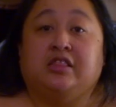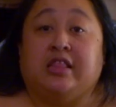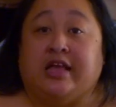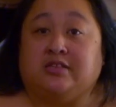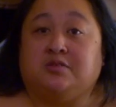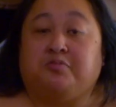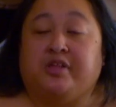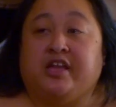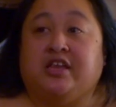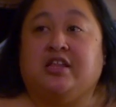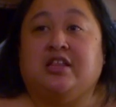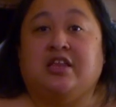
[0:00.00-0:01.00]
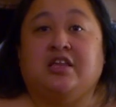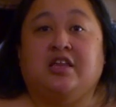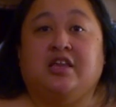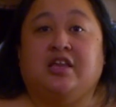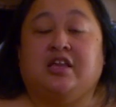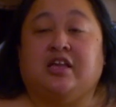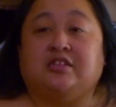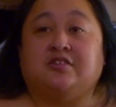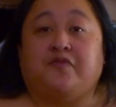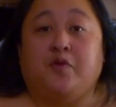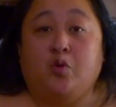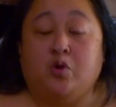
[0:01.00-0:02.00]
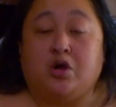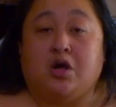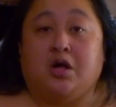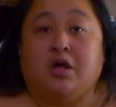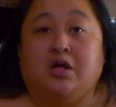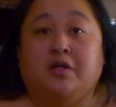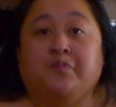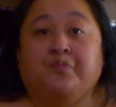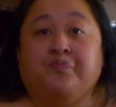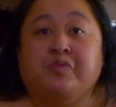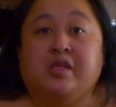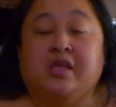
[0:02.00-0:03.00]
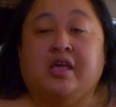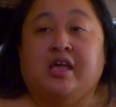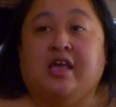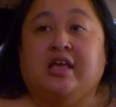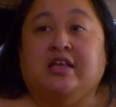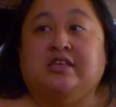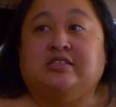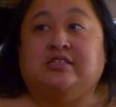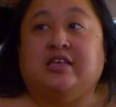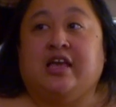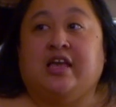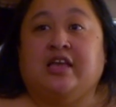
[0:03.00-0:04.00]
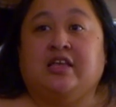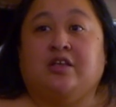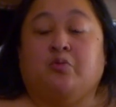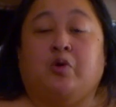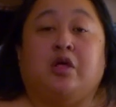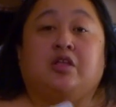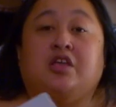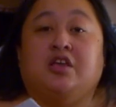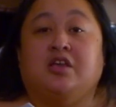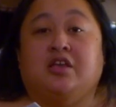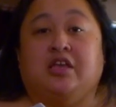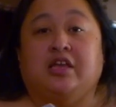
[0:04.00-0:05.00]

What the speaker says: lands the plane and then he gets a phone call saying, well, he